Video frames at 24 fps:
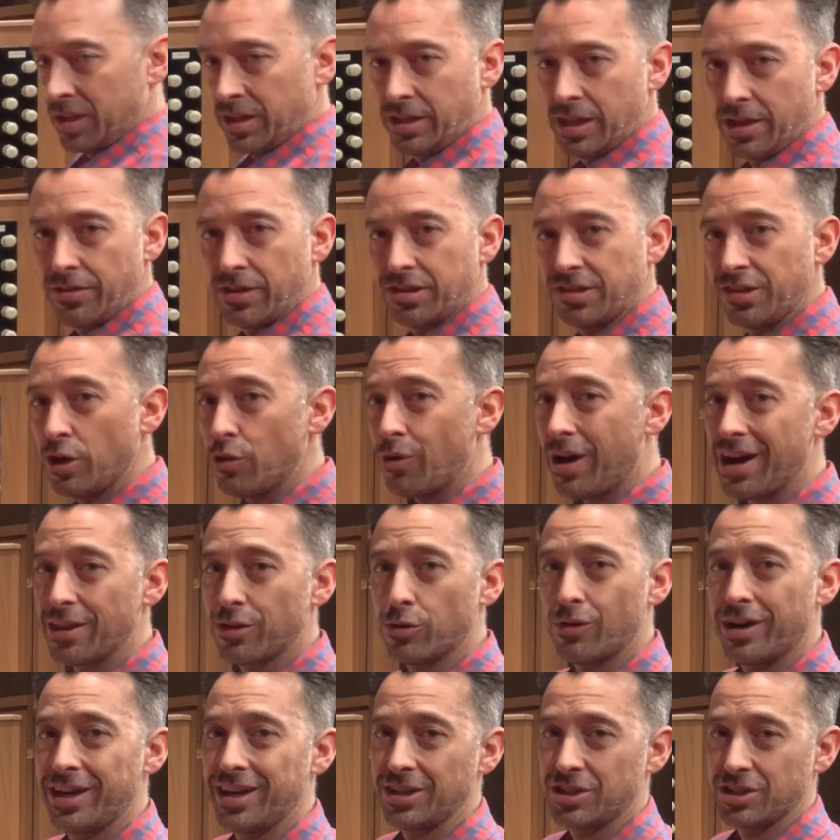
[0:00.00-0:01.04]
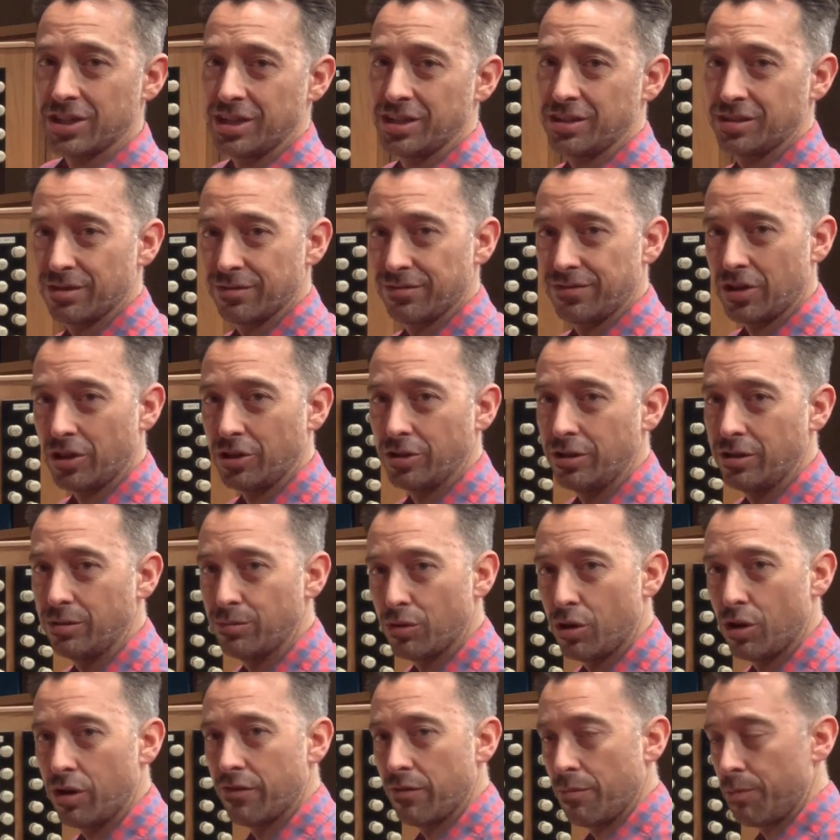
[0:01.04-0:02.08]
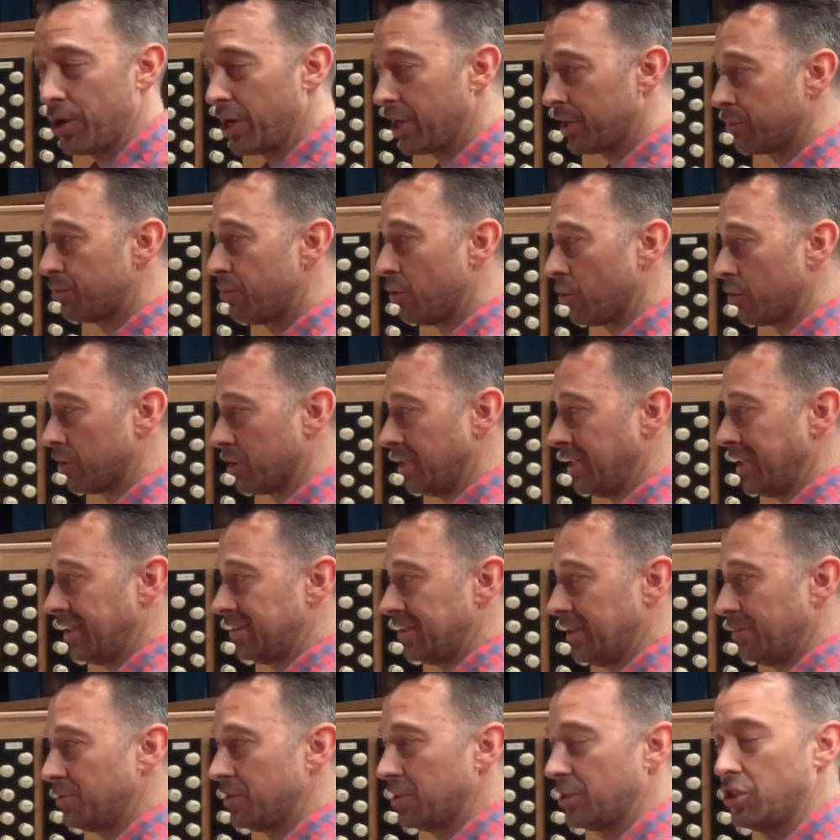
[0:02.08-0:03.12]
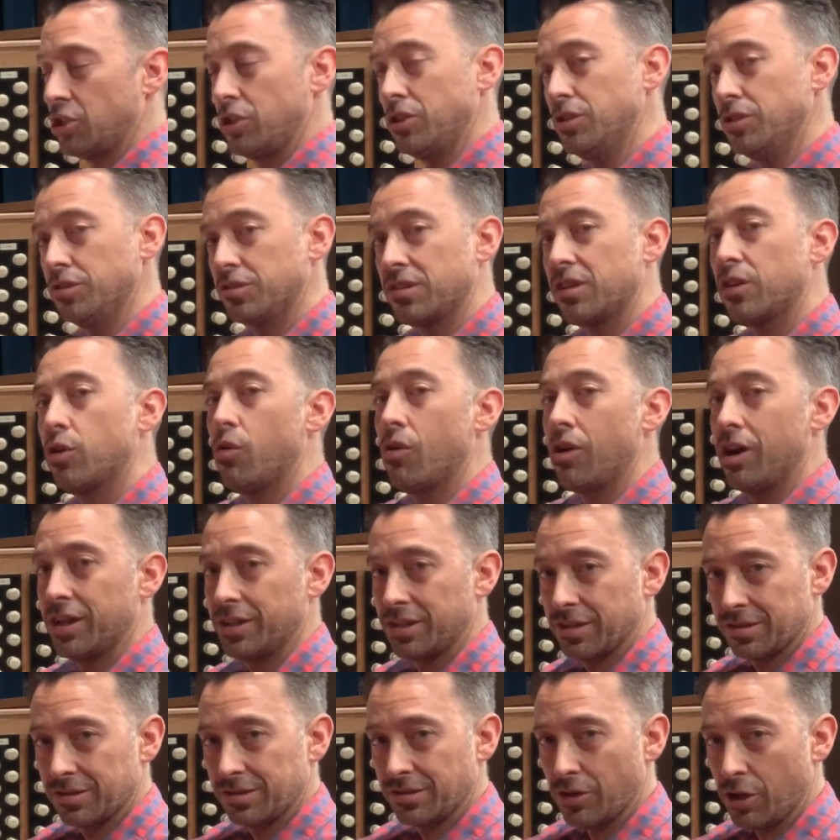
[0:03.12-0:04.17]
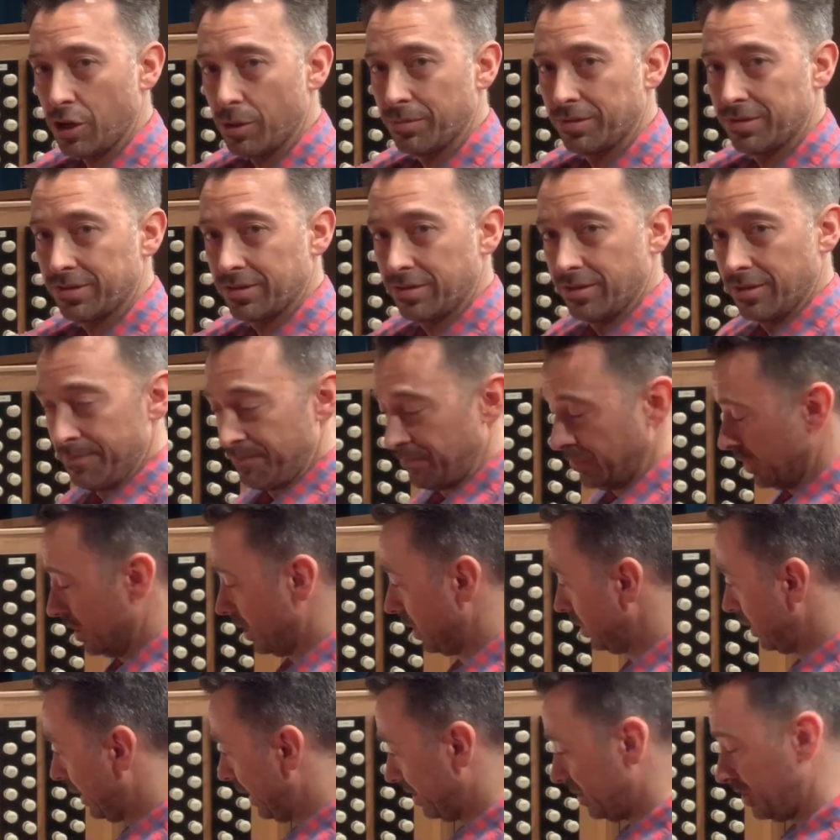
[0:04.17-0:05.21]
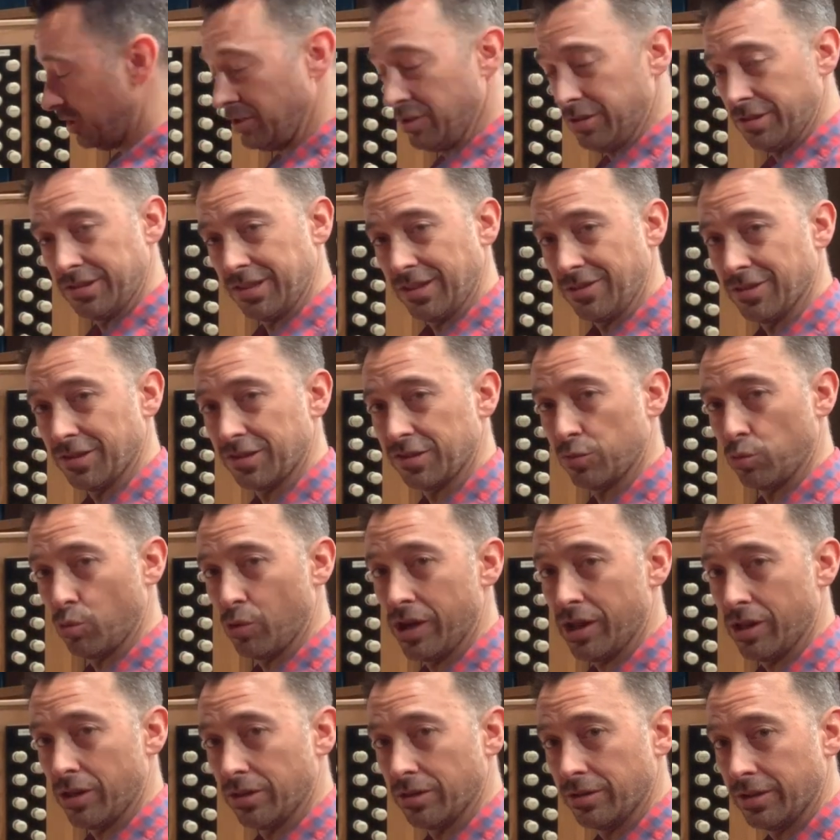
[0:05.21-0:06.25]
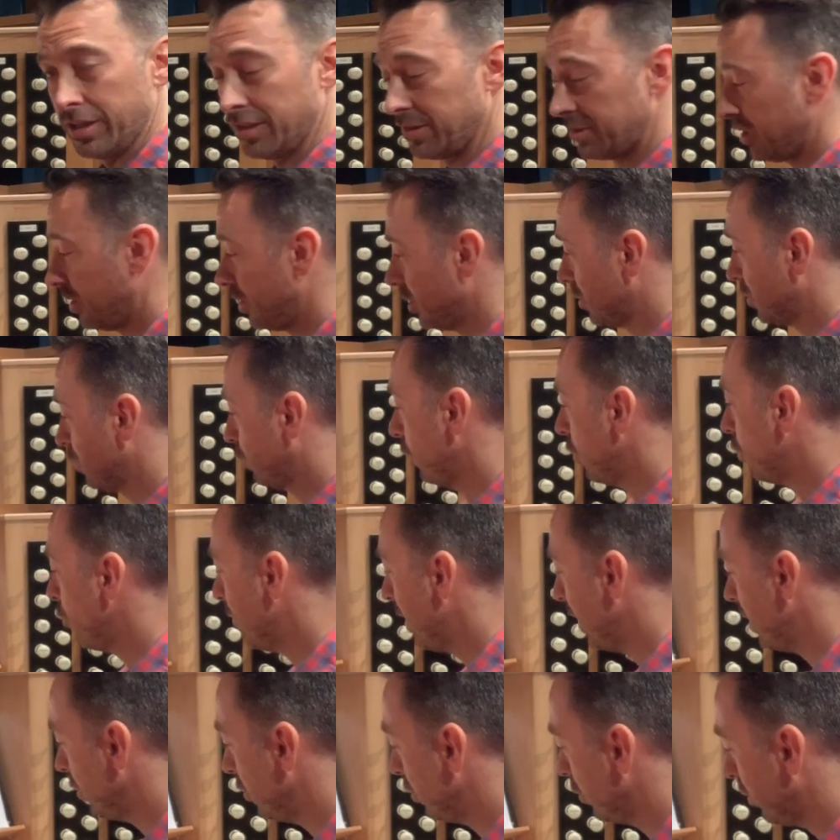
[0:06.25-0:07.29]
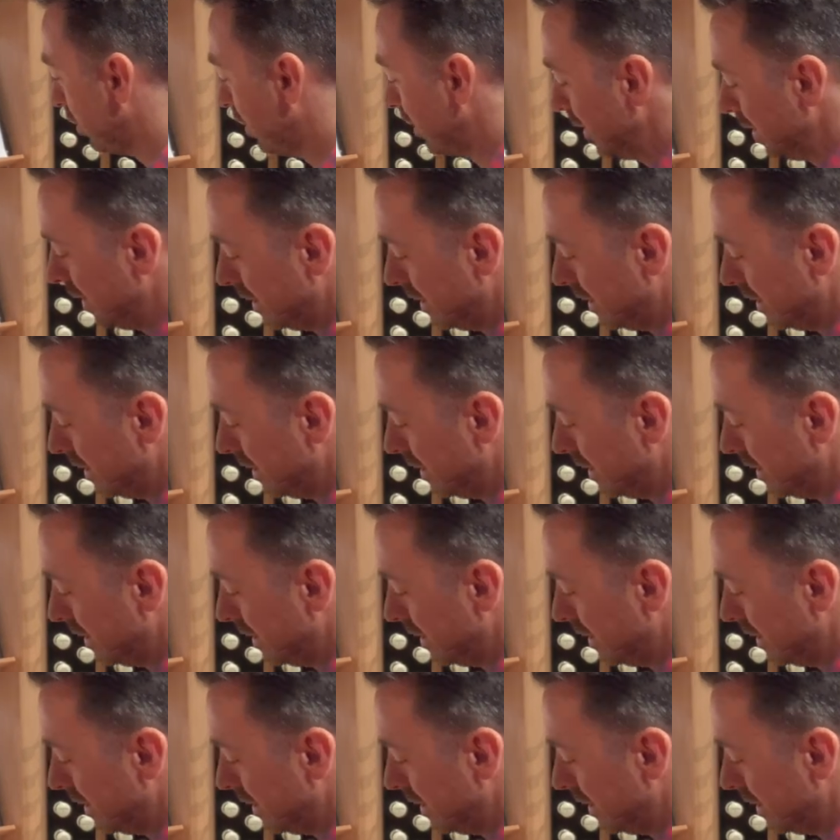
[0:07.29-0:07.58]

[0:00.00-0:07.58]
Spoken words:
now there's no other way to change the volume of a pipe organ except to choose quieter stops, unless you're using the swell. And so the swell manual